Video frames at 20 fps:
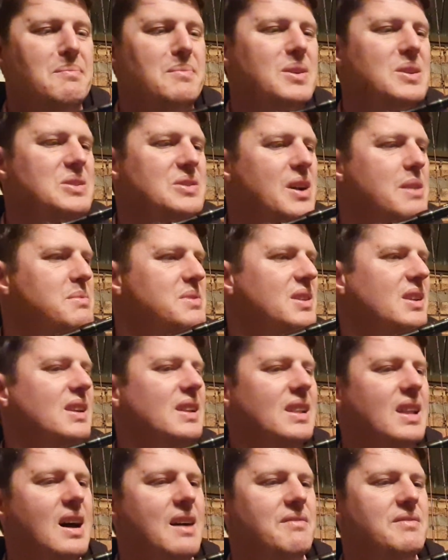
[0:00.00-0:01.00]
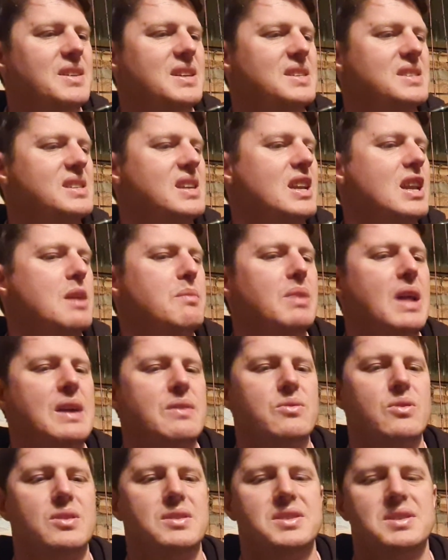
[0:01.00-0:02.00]
because I absolutely love these TD
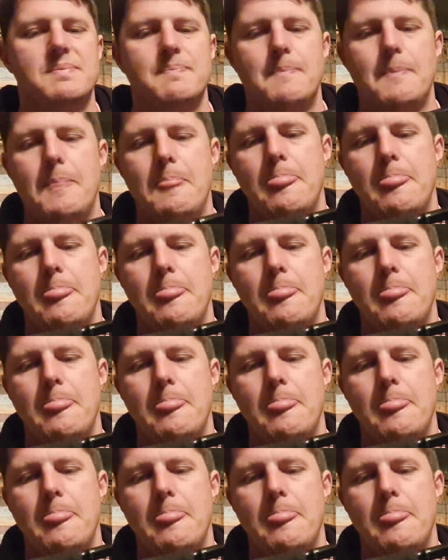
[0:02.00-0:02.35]
Black rods.